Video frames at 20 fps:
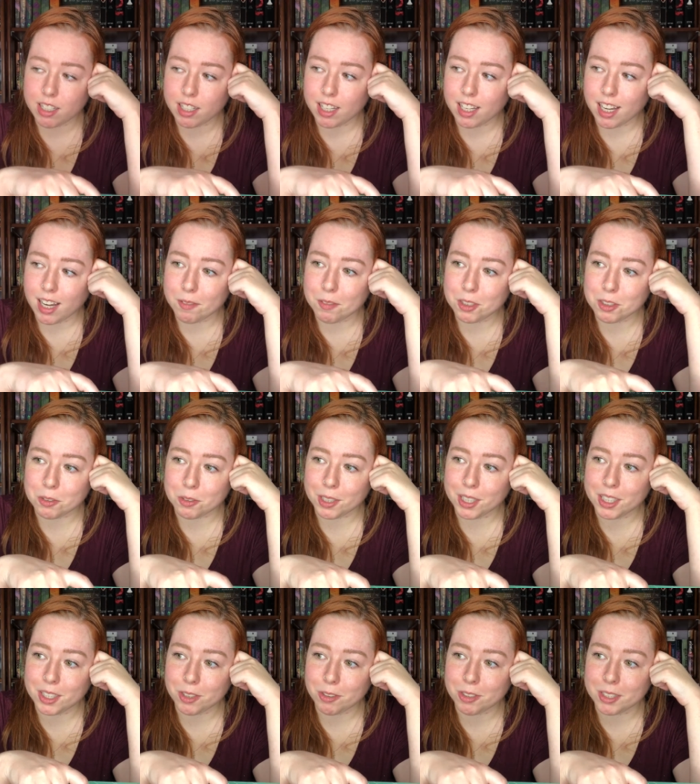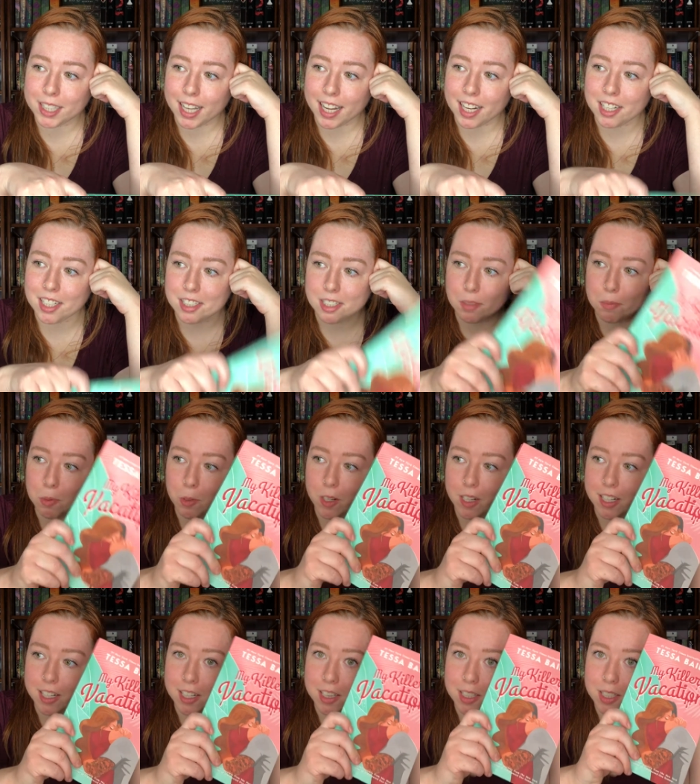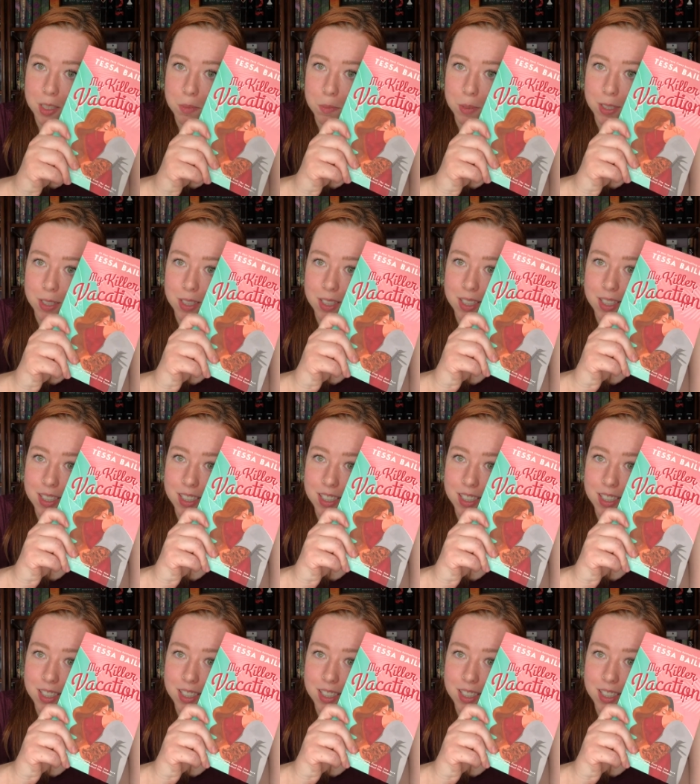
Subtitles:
I'm just really so sad and disappointed in this book.